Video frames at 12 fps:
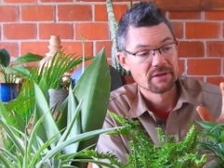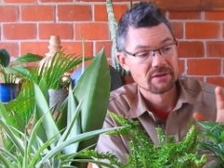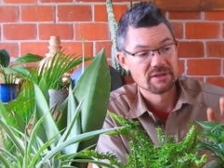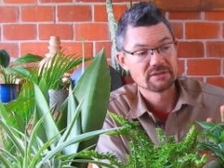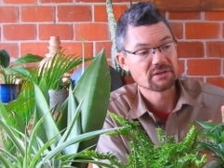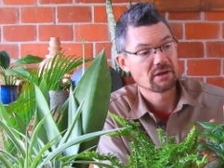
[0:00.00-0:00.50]

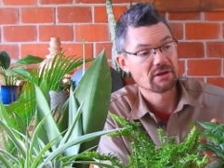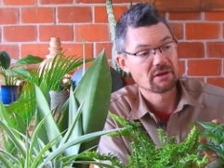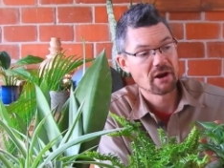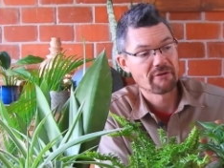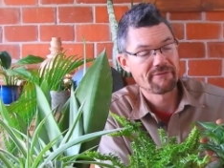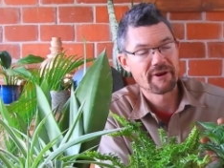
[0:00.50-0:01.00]
These
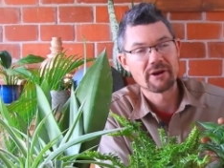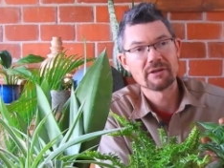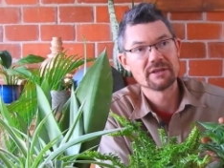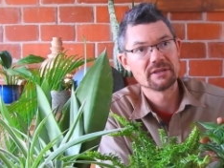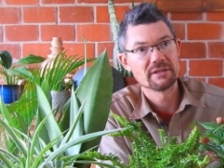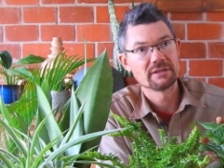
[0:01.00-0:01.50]
are
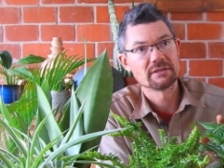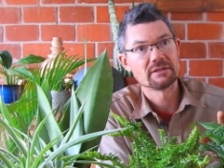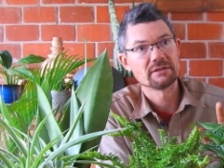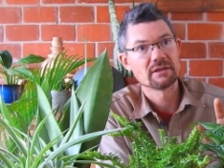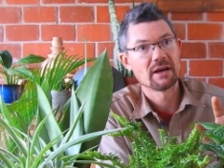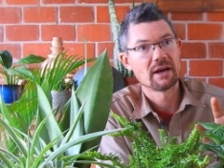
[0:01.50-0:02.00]

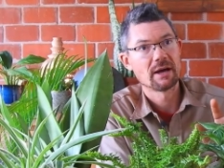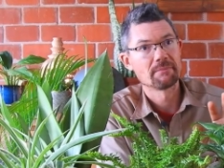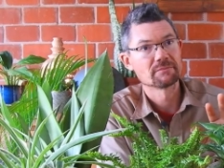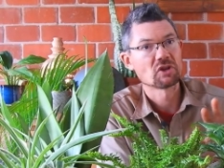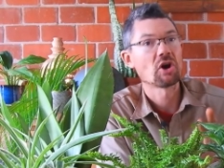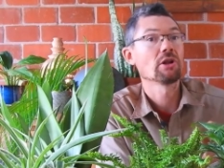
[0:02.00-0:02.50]
fairly
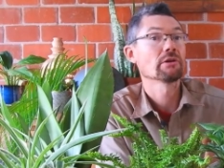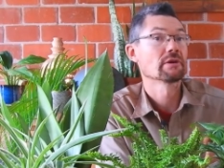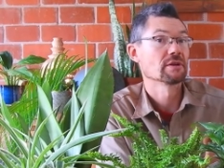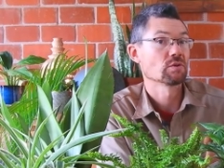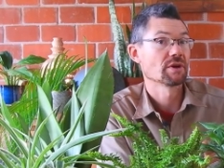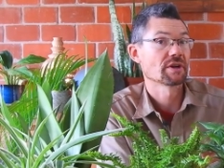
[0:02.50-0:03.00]

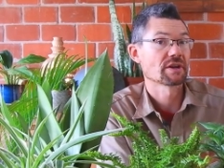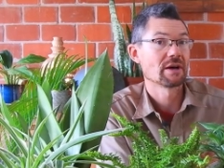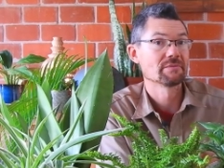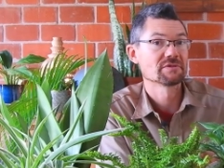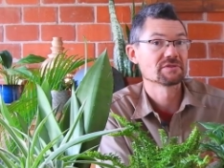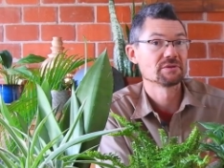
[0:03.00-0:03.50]
tolerant when it
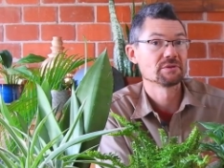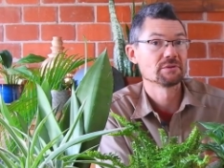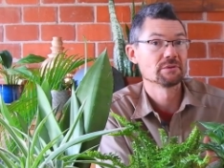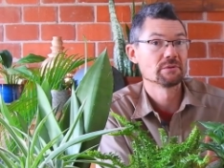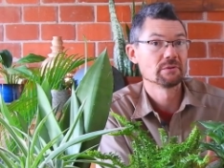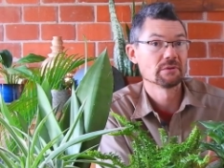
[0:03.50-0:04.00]
comes
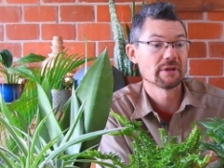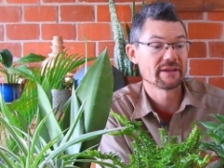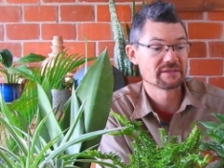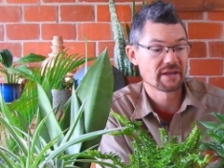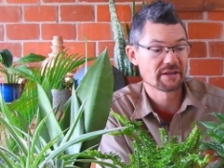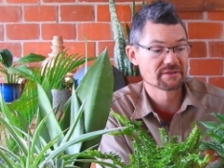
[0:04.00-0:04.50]
to
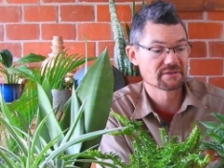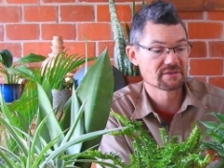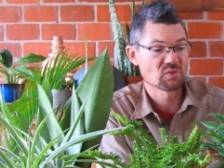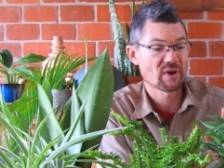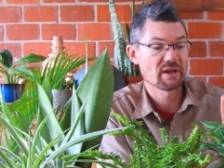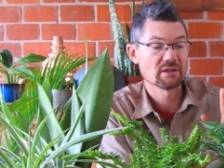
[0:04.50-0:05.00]
light settings
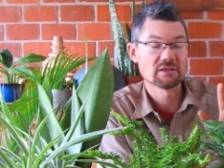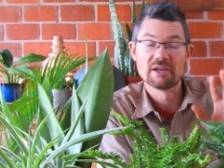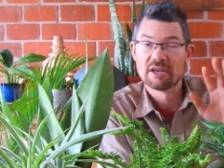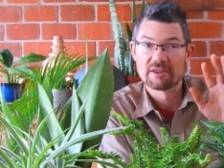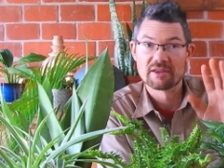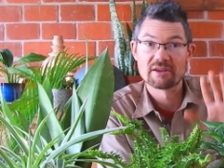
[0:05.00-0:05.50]
as well.
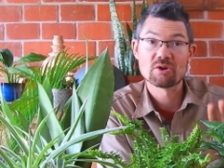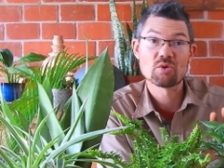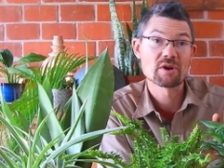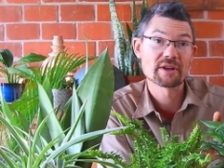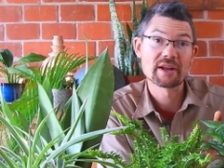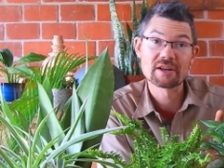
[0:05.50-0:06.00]
They
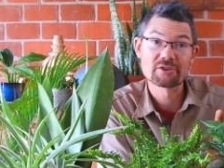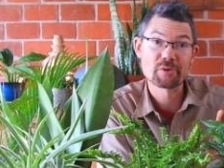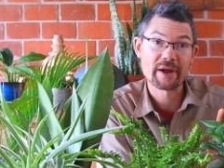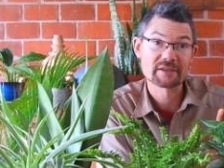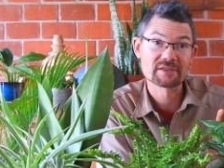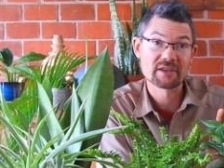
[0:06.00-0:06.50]
don't want any
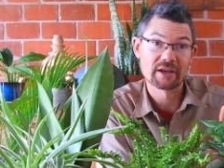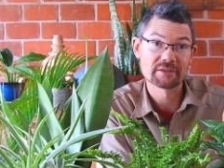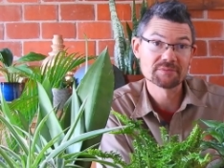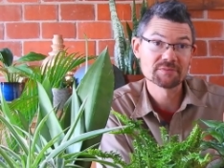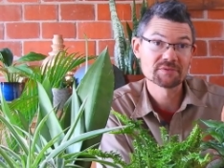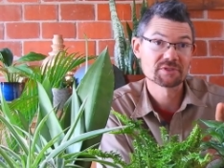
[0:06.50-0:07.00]
direct
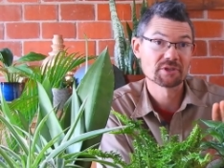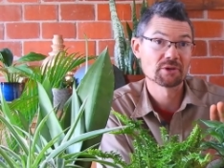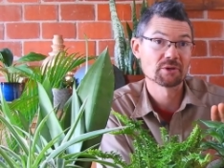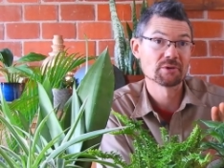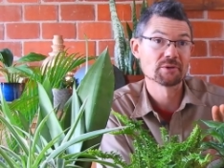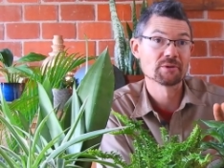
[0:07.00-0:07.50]
sun,
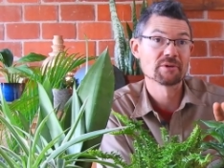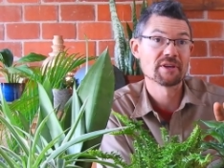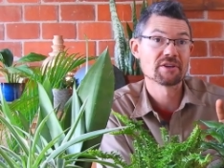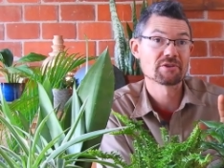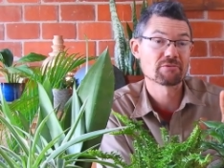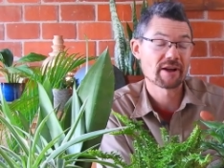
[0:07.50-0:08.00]
so
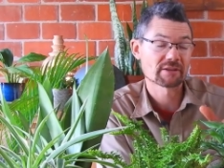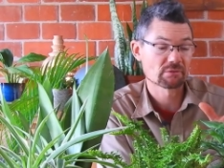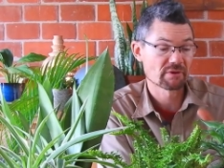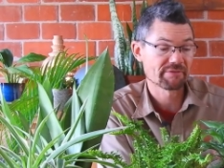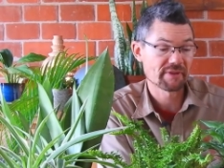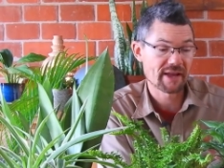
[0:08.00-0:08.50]
indirect
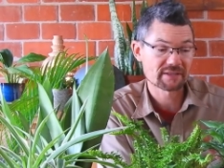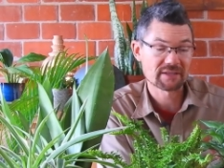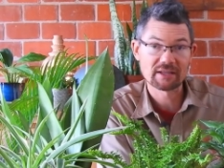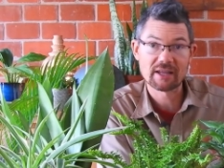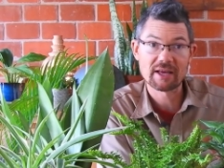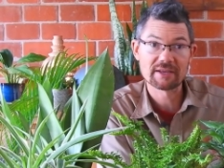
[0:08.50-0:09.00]
or
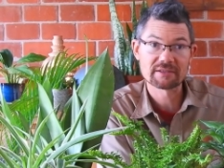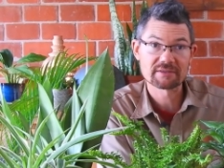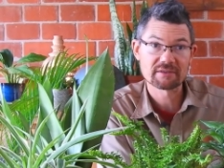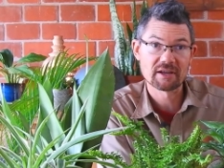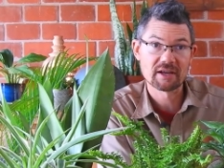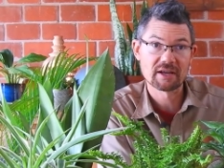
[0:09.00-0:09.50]
reflected
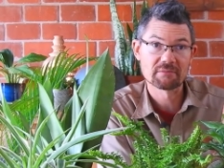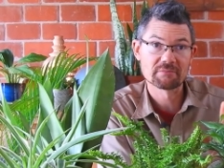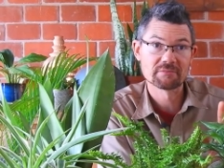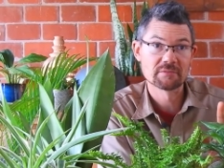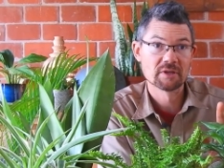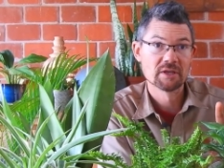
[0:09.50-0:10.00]
light
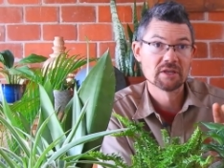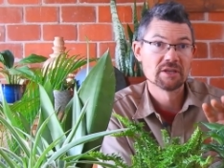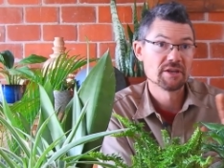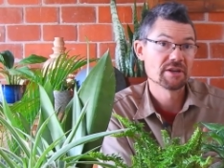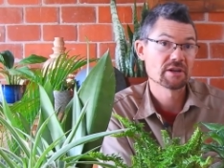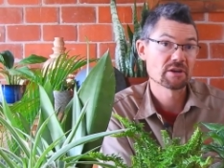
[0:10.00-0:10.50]

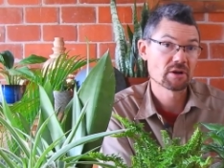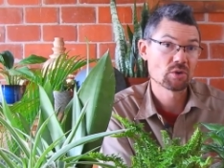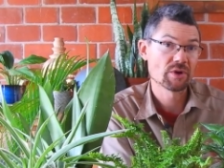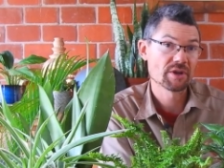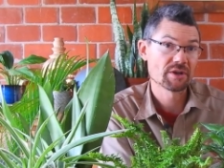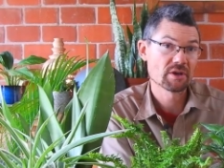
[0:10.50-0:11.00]
near
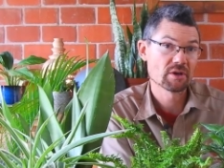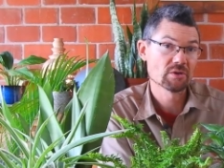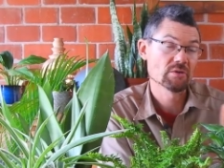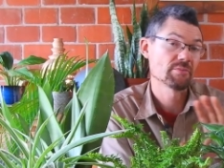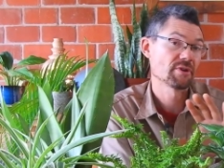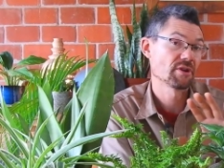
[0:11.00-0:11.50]
a
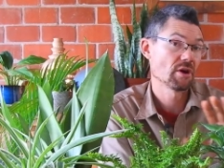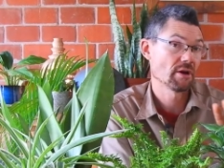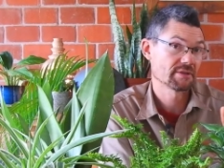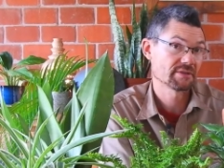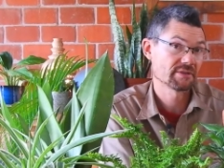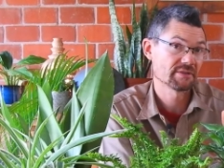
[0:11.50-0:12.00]
window, but
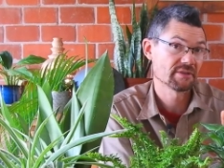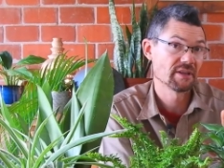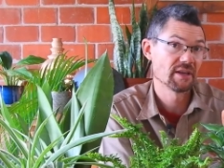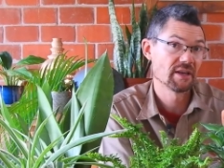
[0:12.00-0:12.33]
not